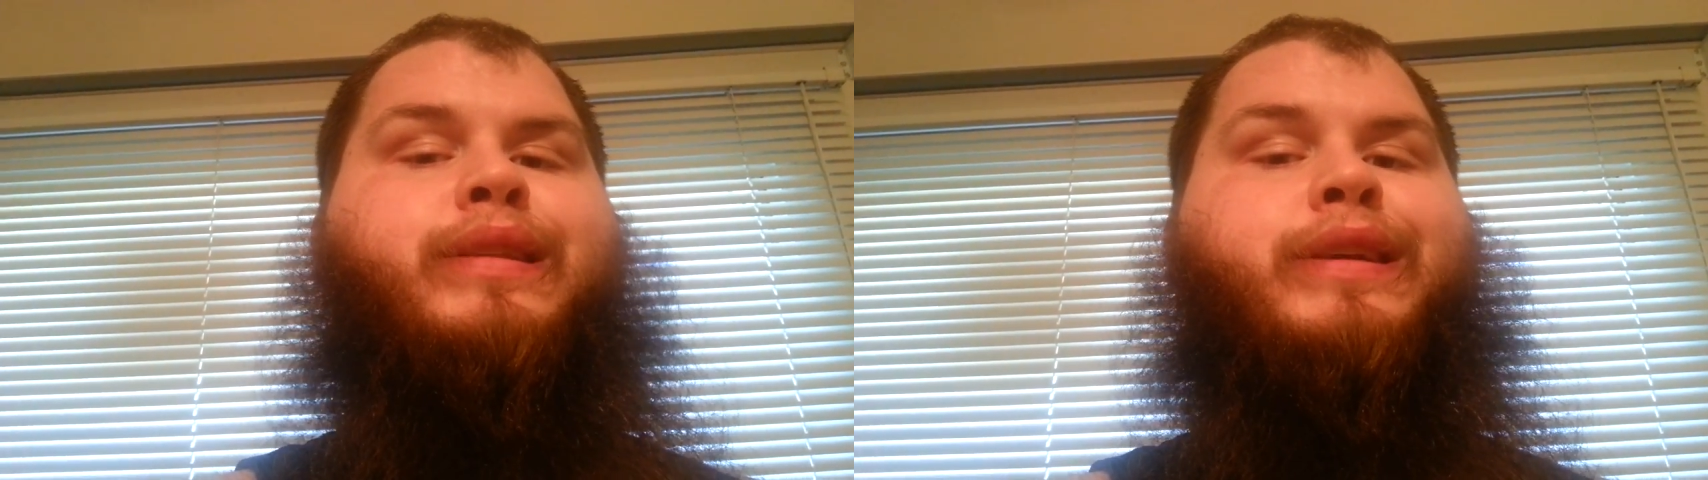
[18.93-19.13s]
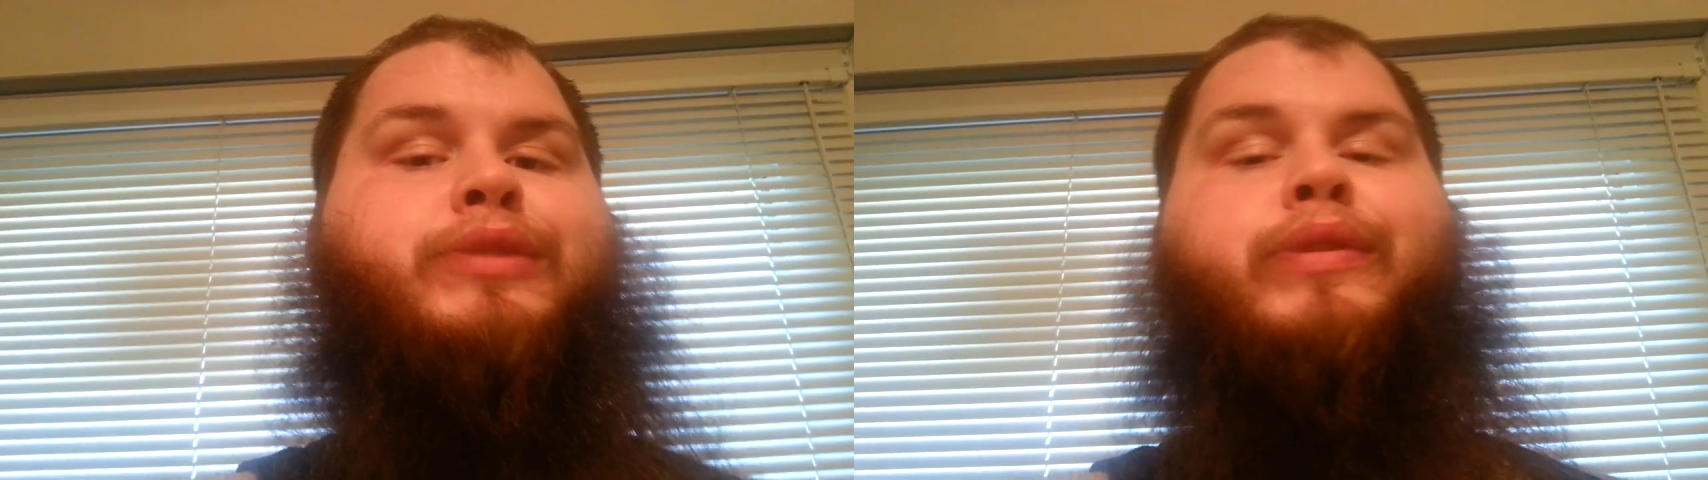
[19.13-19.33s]

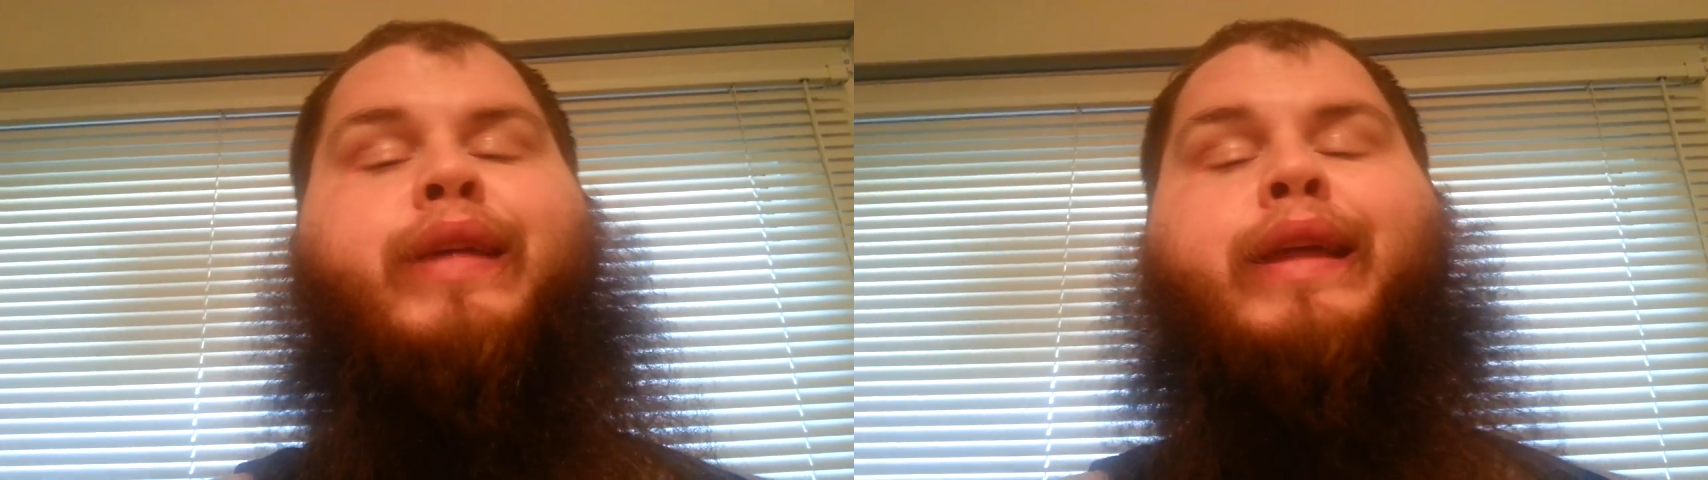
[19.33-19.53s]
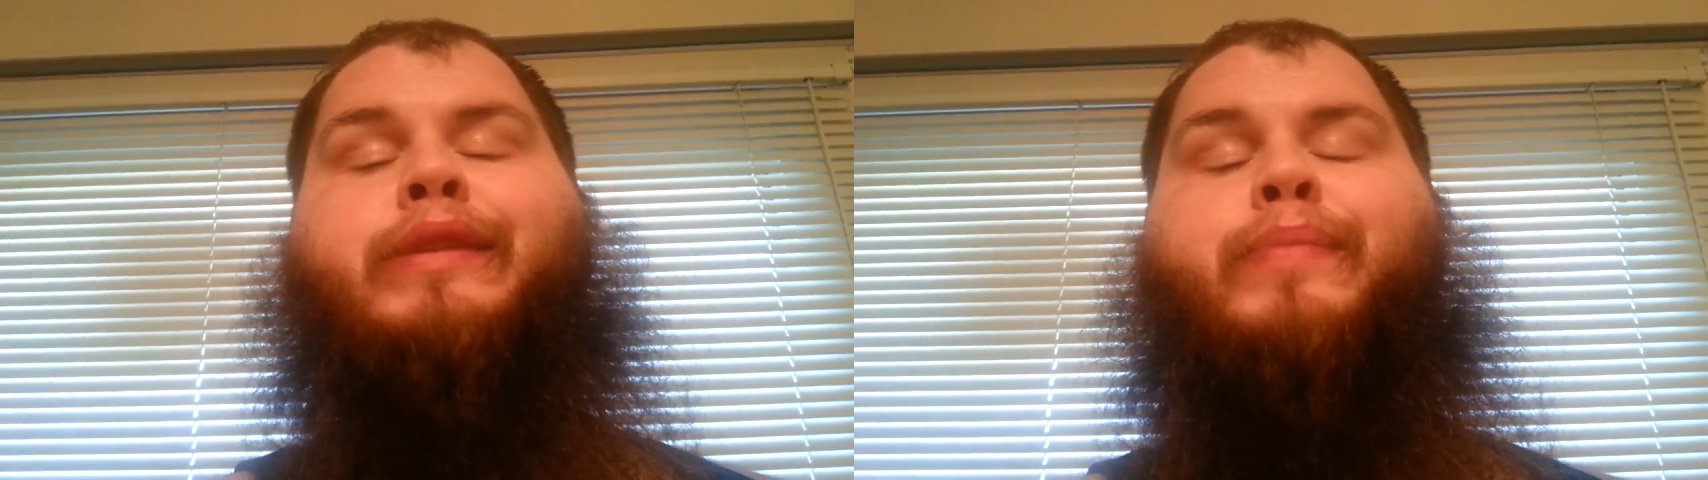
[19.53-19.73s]
in history
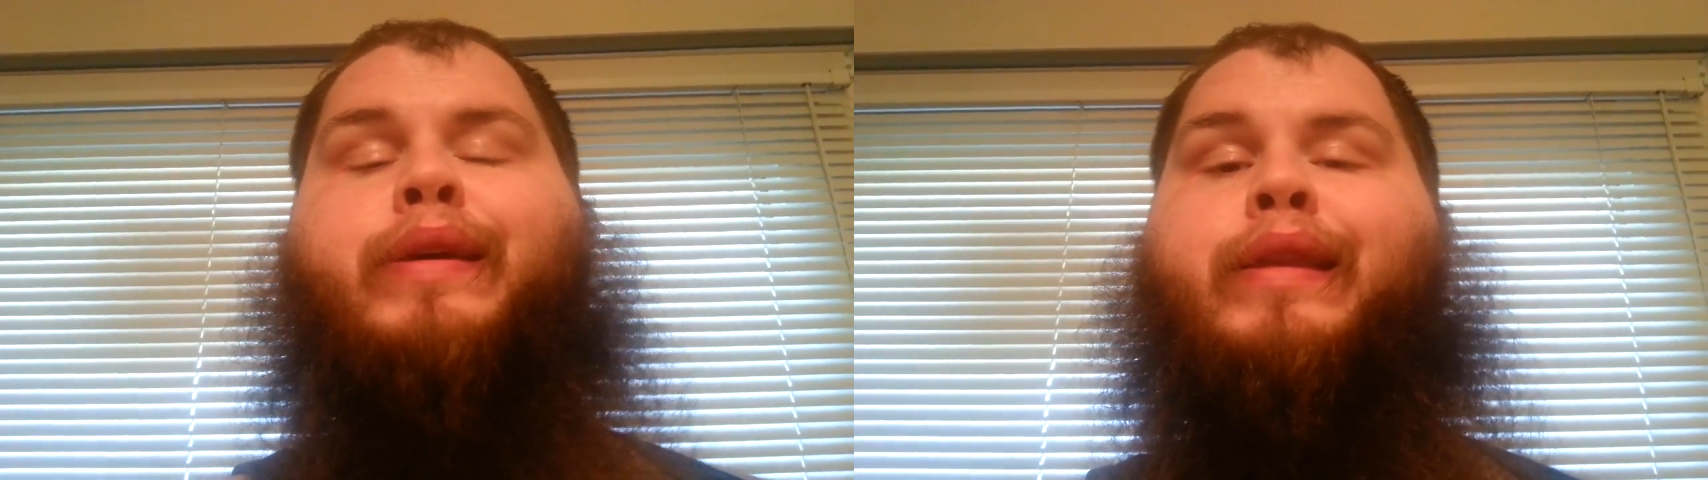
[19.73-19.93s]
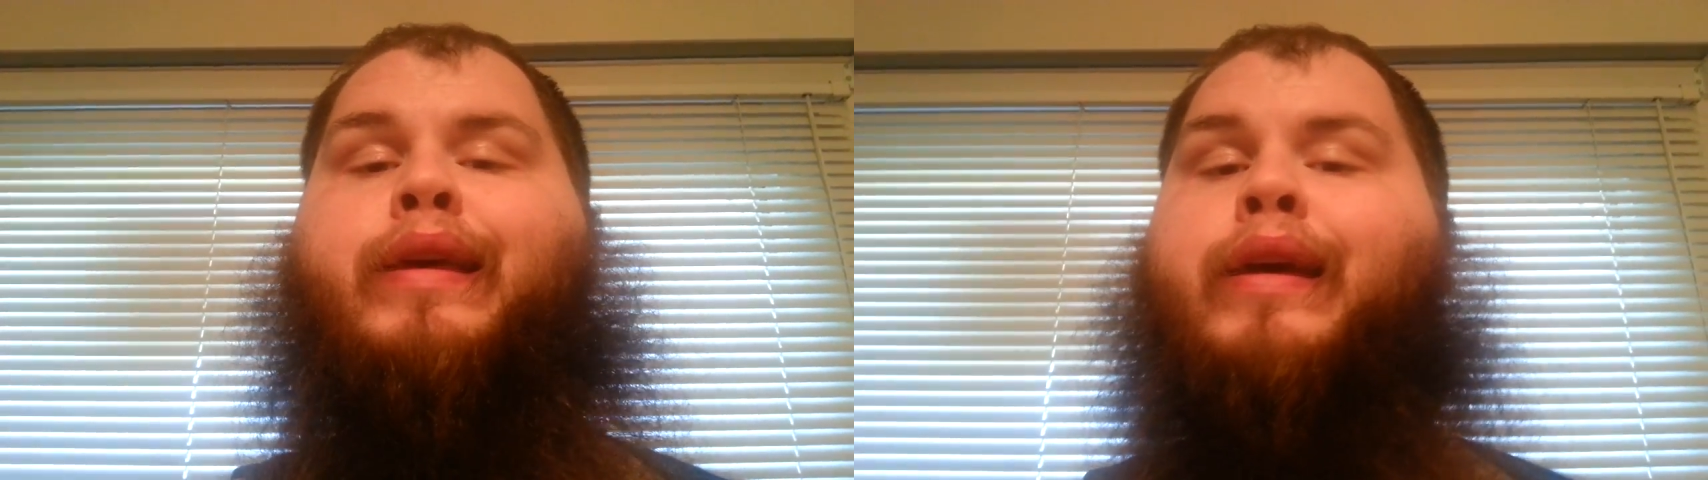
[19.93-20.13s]
that has
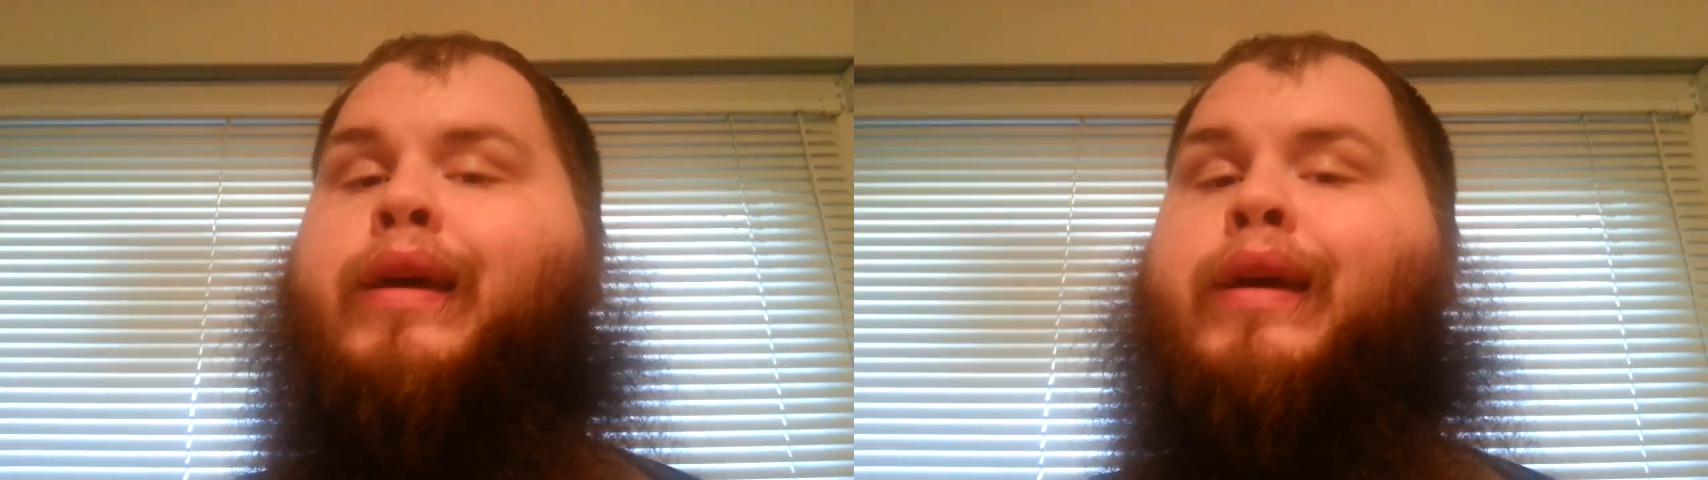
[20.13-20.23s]
been,